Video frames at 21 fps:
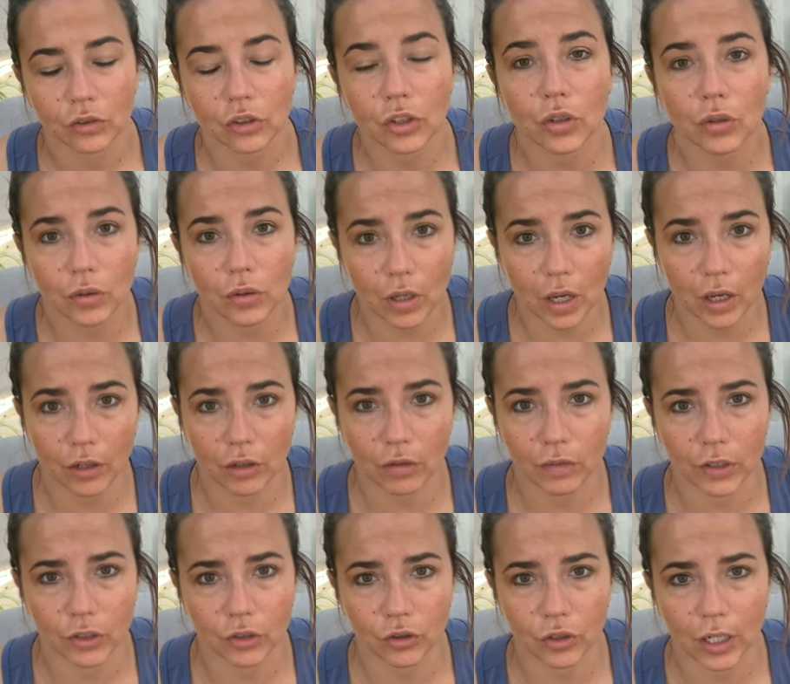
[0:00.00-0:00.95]
two yoga
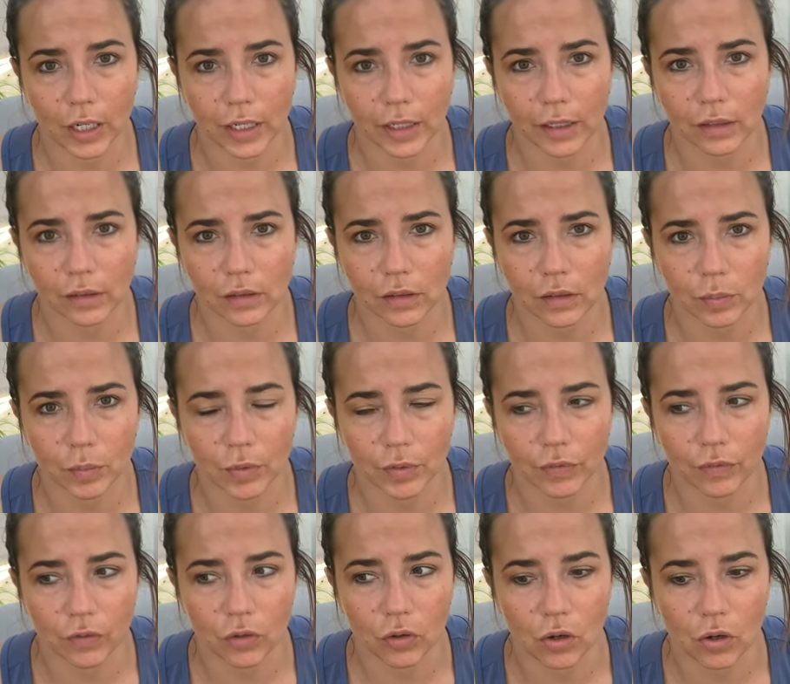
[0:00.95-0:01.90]
retreats
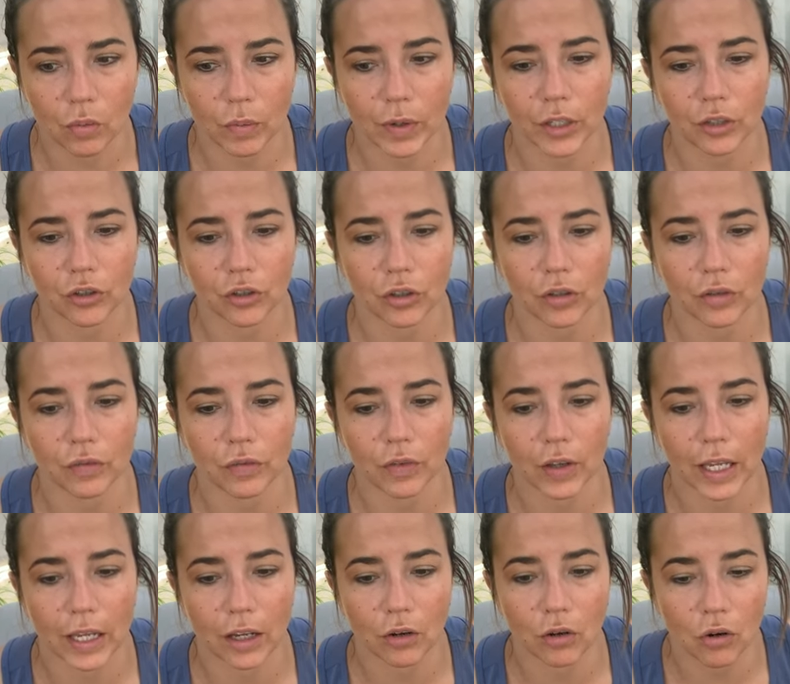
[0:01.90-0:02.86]
before, which have
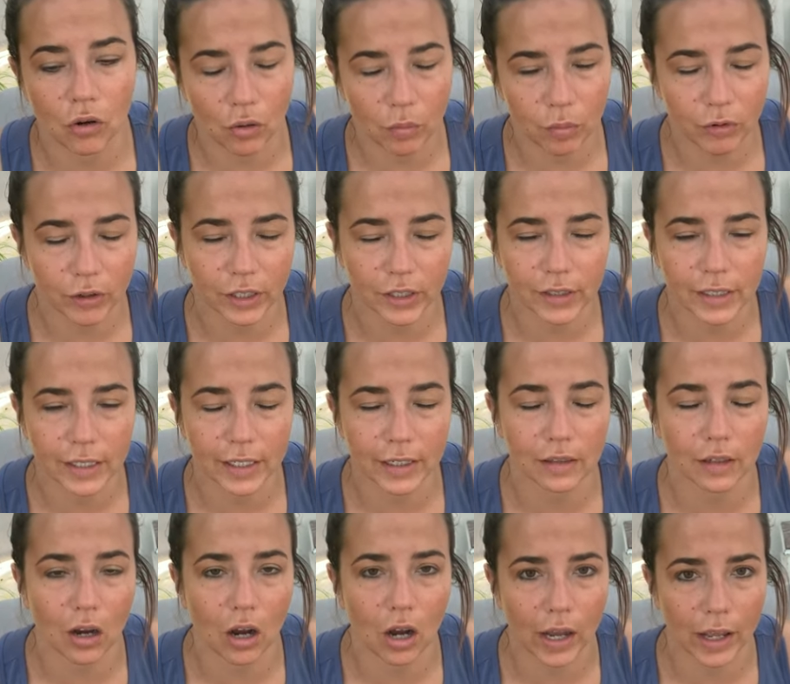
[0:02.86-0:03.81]

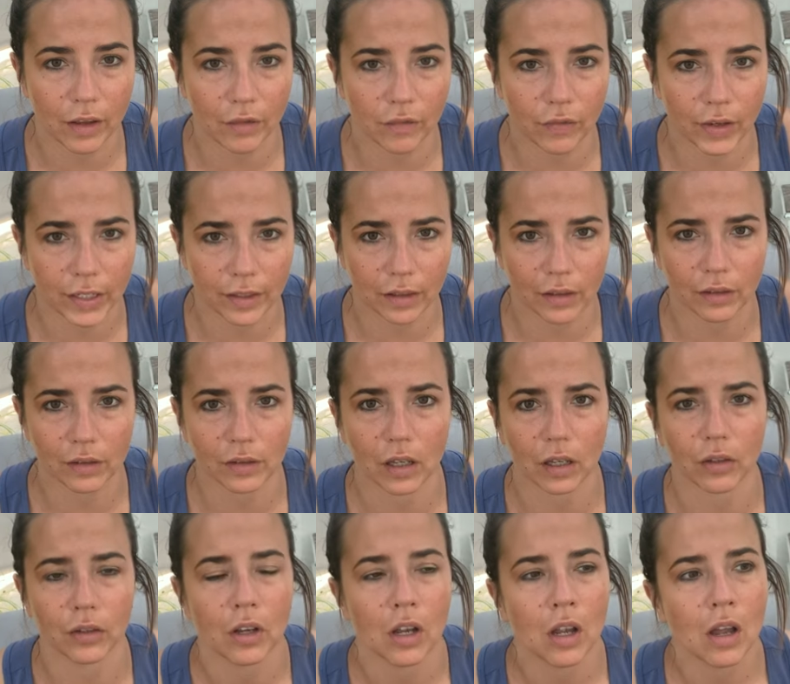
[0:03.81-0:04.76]
incorporated Ayurveda.
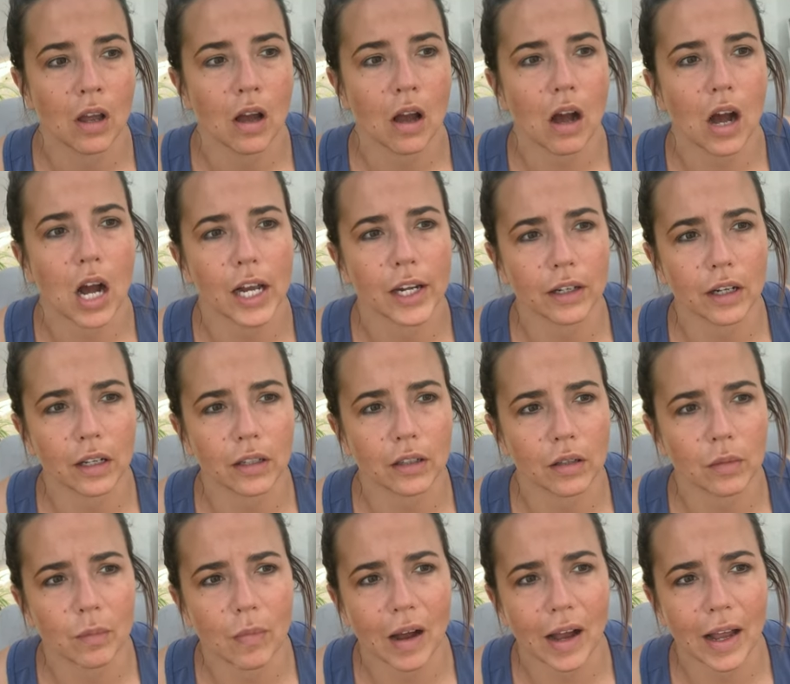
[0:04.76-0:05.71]
So I know
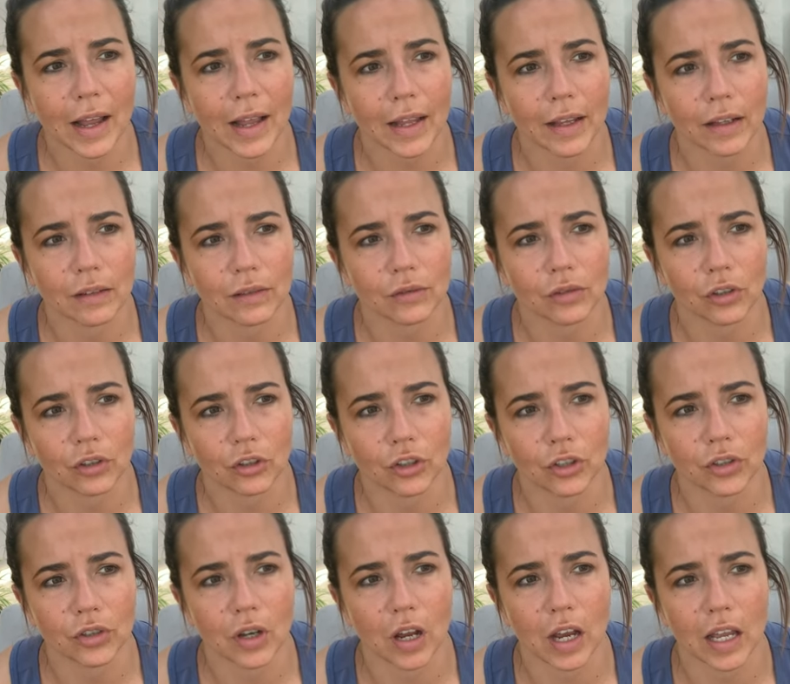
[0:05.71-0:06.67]
that my
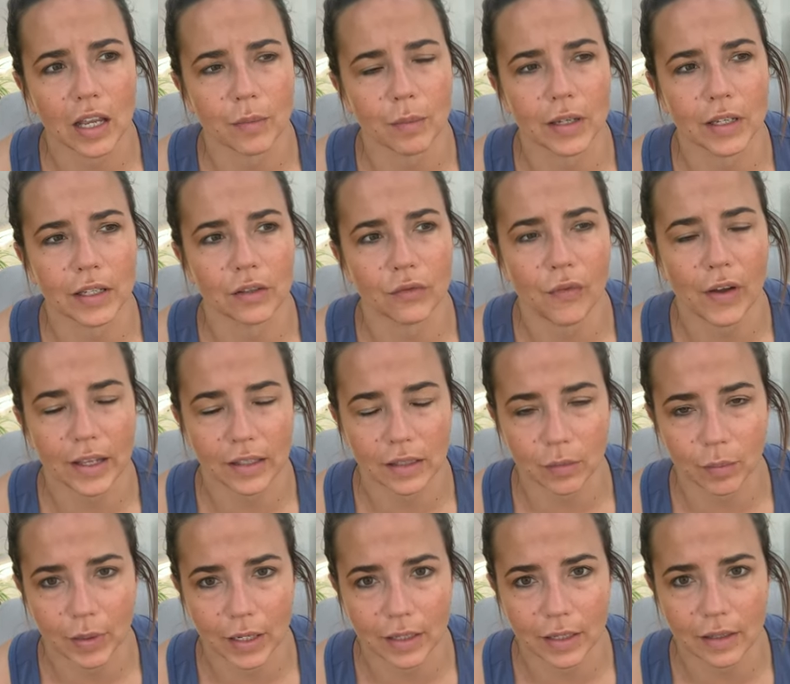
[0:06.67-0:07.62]
dosha type is
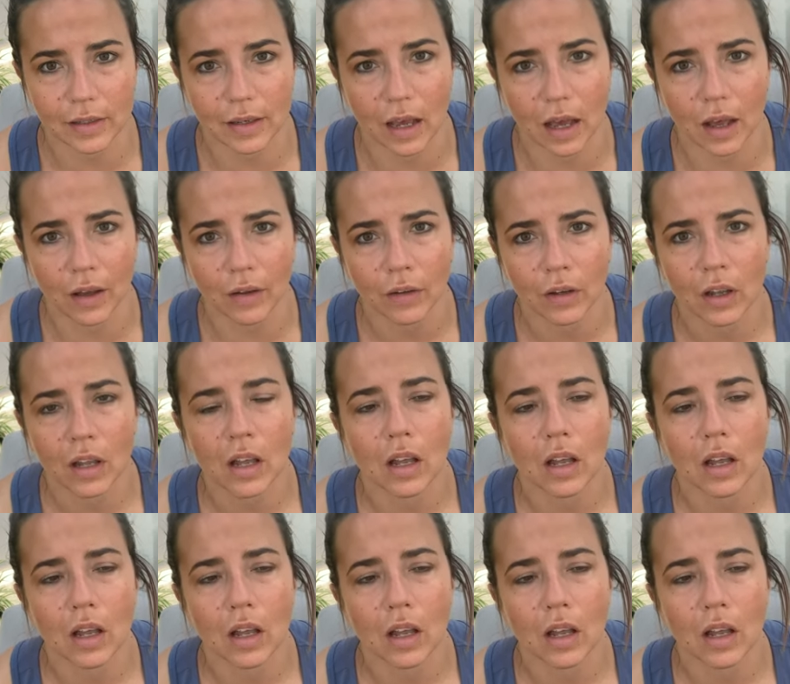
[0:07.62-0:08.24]
Vata Pitta,